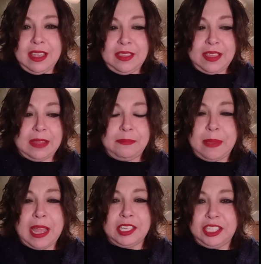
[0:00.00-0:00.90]
that
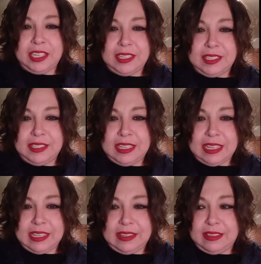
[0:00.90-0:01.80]
passion is
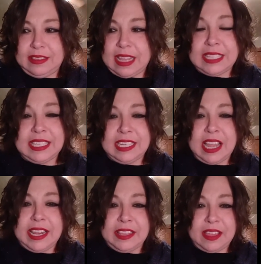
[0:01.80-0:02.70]
has
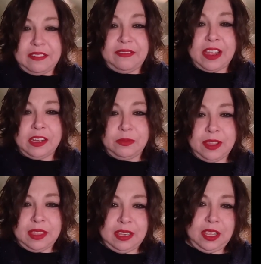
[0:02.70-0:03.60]
ignited that fire
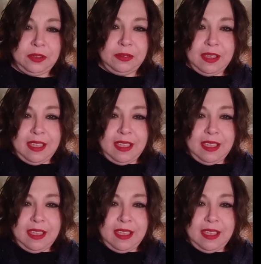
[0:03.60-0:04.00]
within you